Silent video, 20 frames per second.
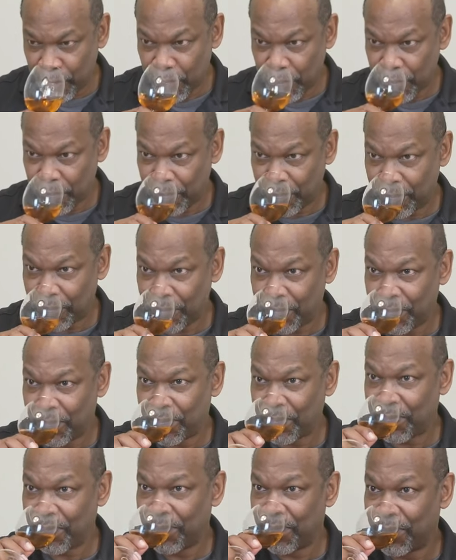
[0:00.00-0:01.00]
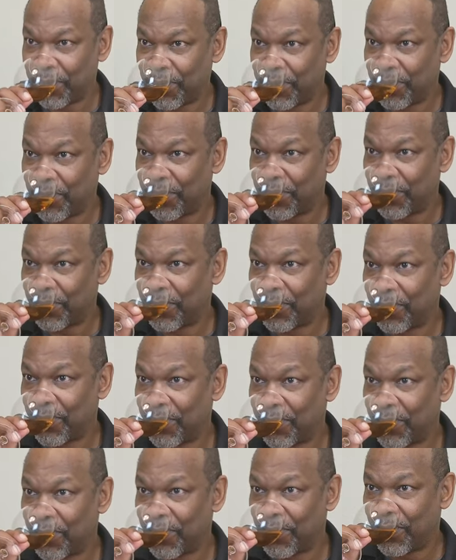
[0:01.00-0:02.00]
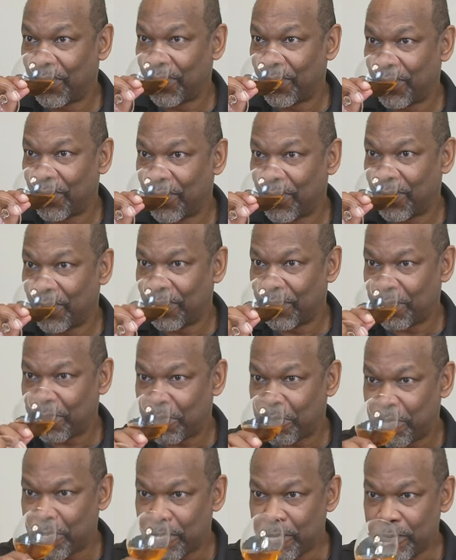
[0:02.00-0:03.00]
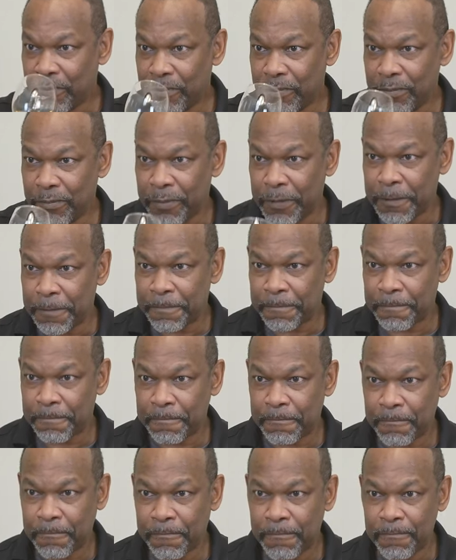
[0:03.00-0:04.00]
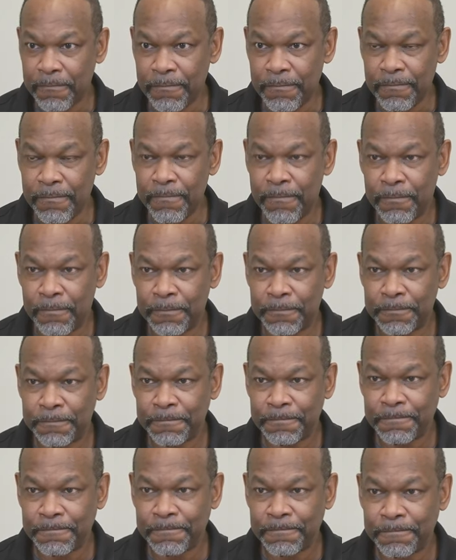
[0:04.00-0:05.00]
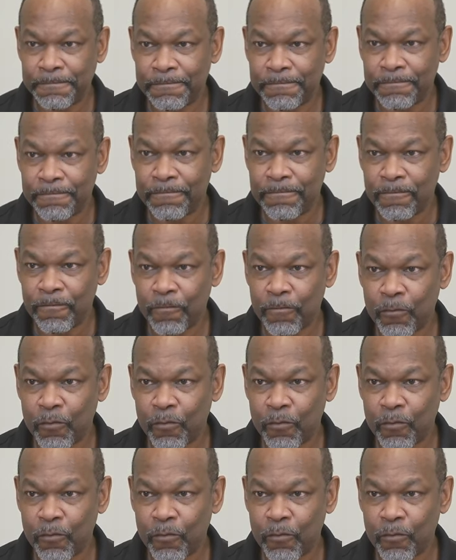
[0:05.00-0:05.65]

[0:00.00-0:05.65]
[no speech]